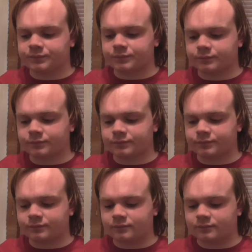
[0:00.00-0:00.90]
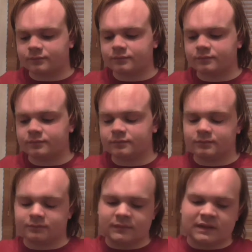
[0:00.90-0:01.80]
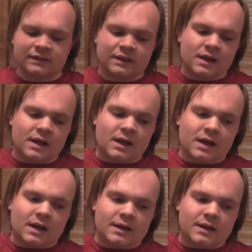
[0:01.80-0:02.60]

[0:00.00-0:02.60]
No one is speaking in this clip.